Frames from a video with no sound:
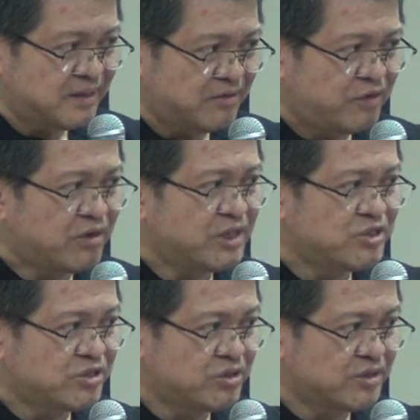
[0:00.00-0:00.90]
have
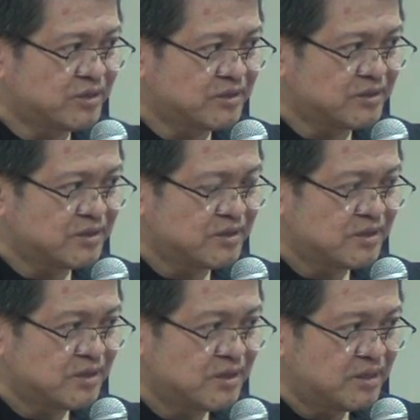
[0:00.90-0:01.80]
fallen short
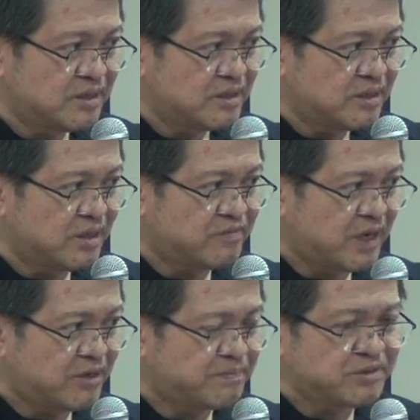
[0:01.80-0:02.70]
of
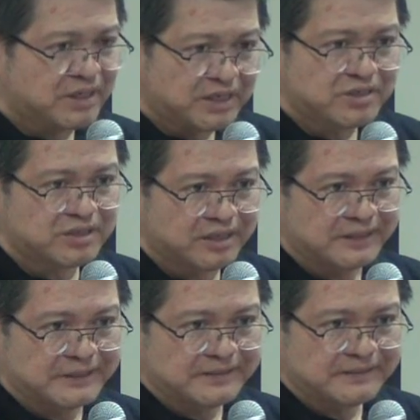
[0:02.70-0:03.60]
our
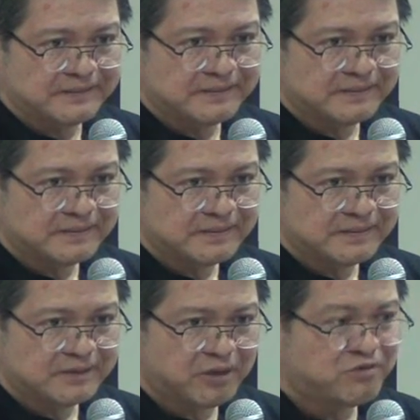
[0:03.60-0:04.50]
potential
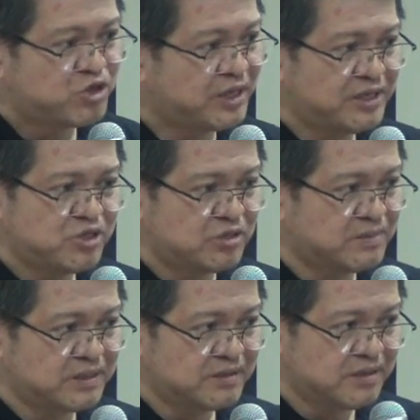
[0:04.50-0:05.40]
to have changed so
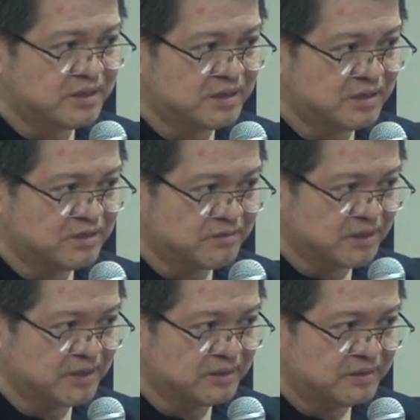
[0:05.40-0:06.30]
many things in this
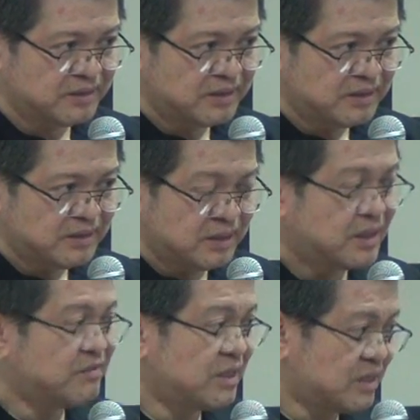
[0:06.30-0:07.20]
world and
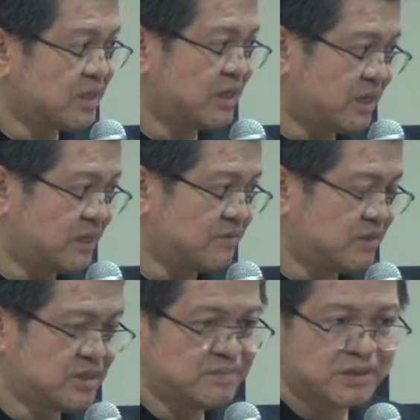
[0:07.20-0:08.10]
even in our
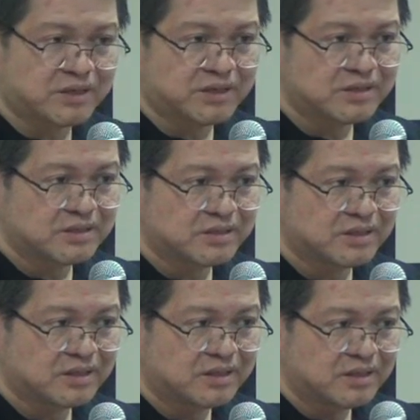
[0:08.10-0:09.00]
lives just because